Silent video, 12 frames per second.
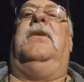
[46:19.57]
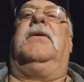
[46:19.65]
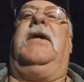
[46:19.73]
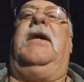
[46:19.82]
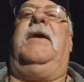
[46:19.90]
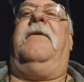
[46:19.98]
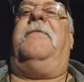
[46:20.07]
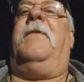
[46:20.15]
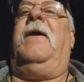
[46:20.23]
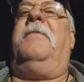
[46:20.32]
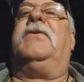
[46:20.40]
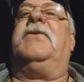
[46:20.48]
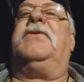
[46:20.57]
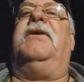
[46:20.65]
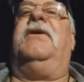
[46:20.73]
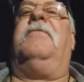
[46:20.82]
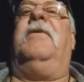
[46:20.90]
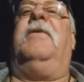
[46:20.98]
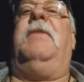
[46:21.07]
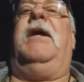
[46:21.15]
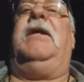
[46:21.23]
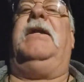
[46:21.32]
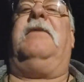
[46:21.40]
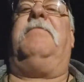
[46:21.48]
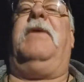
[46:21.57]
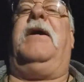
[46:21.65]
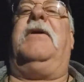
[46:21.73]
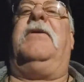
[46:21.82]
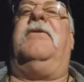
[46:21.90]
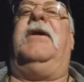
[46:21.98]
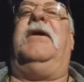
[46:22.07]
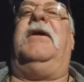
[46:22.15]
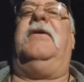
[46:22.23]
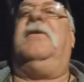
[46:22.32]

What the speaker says: Okay, 5% remaining battery.